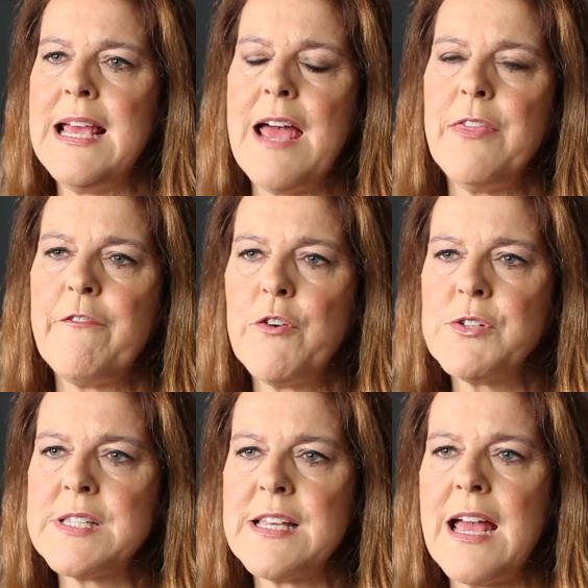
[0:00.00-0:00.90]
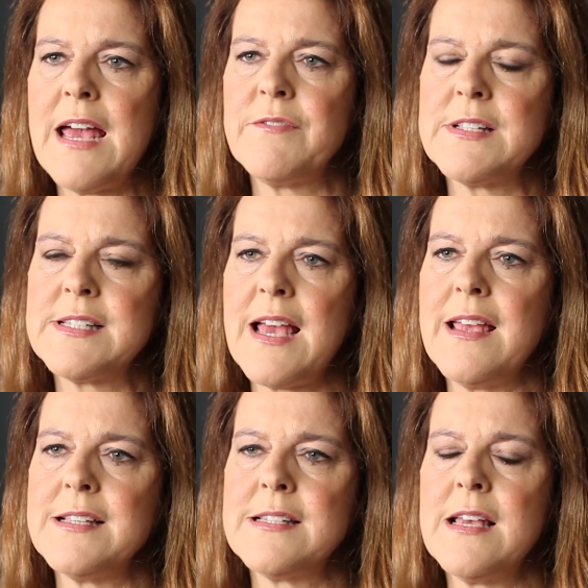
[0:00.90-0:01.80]
And the first thing I have to
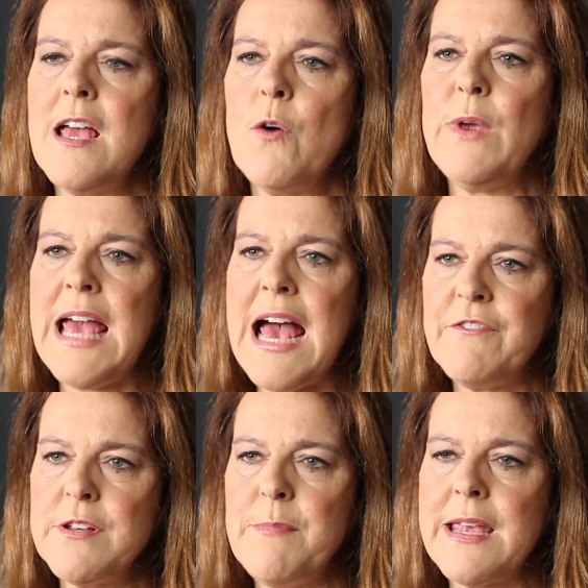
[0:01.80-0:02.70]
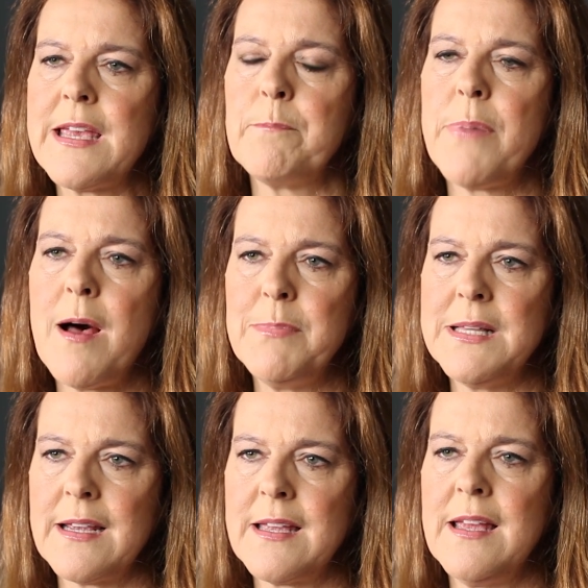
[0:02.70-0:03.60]
say is we have to make it
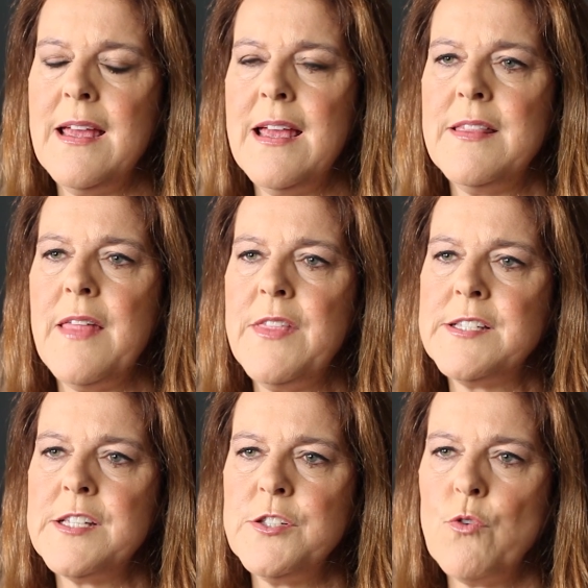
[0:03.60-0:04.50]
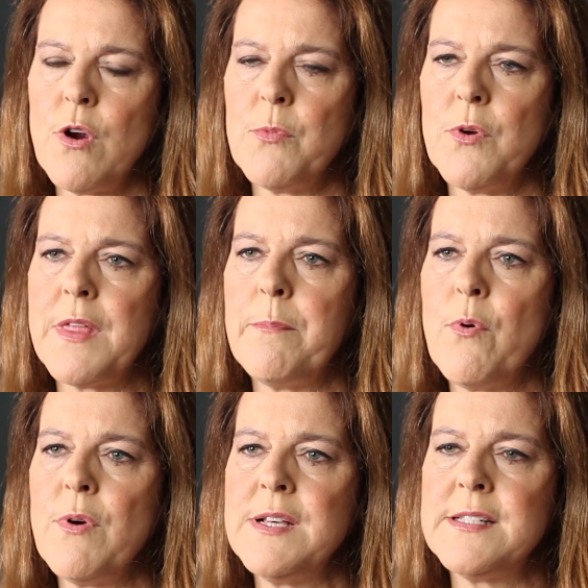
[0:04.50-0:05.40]
public that this is normal, that
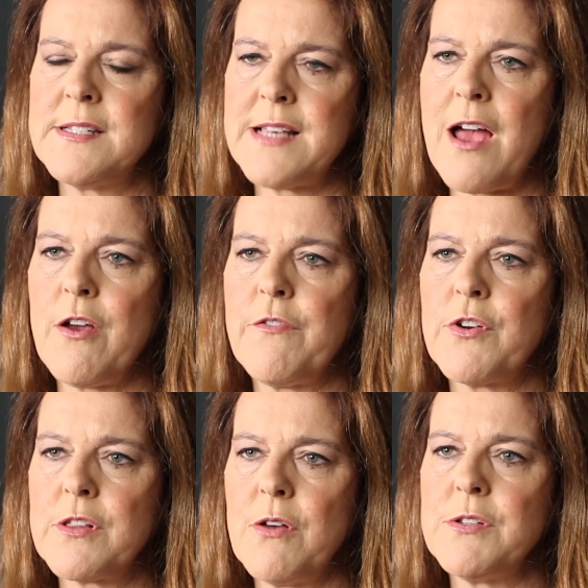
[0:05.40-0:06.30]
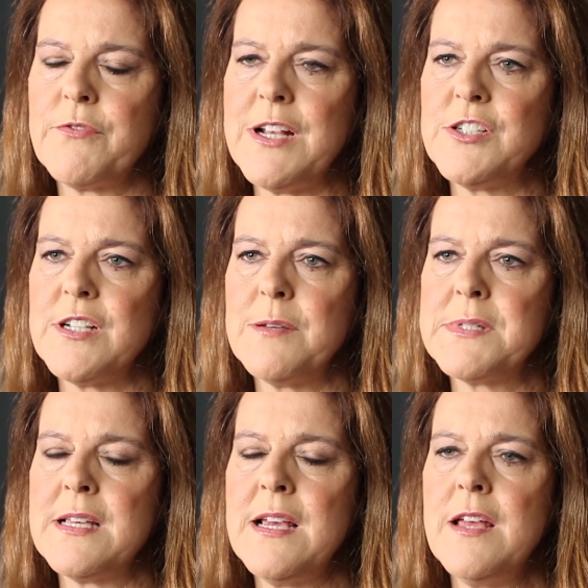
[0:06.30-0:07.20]
boys' desire for close
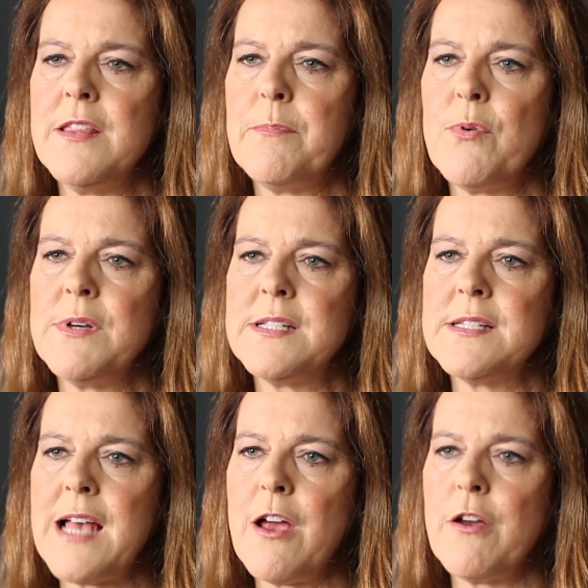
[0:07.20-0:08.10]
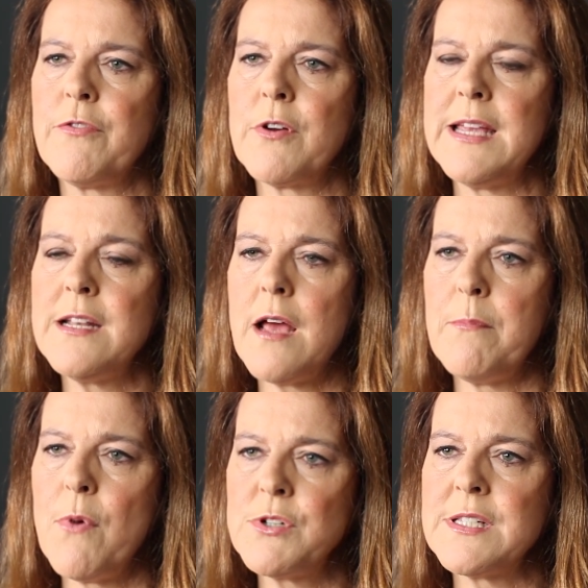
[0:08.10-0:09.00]
friendships, that boys' desire for
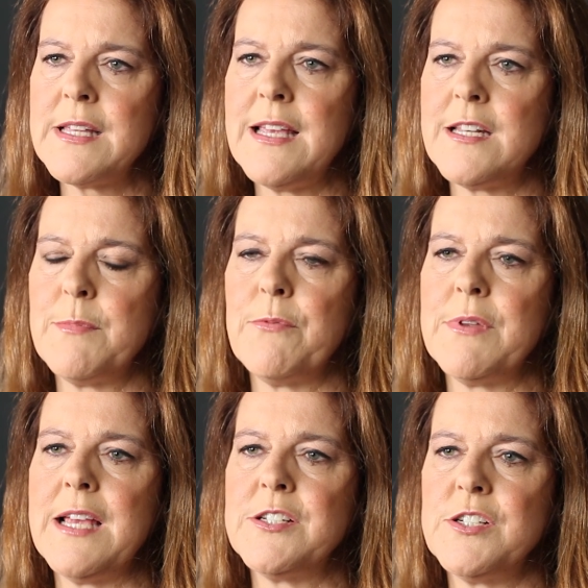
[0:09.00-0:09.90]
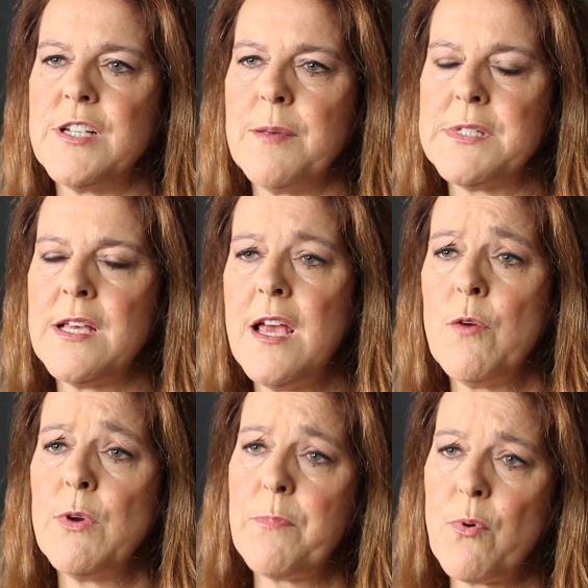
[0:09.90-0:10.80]
emotionally intimate relationships
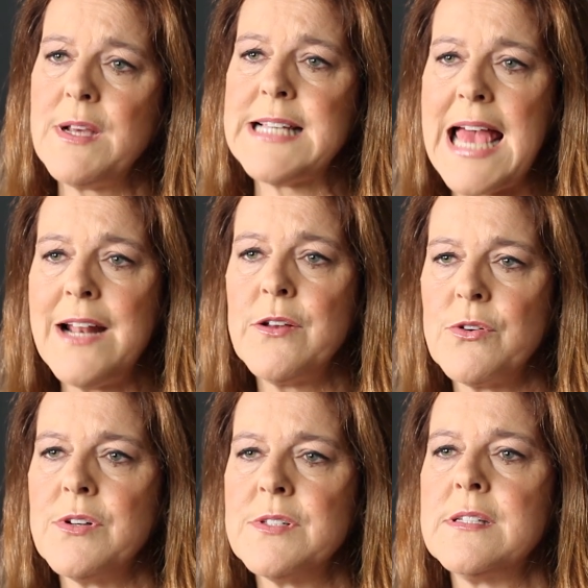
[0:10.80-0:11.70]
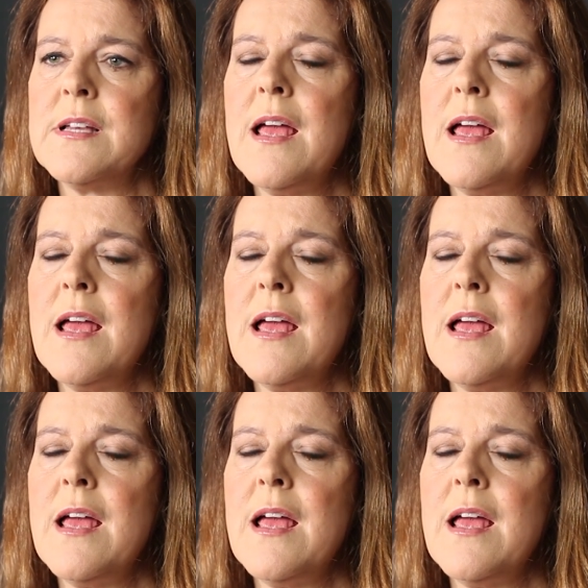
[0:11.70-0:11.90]
with boys and girls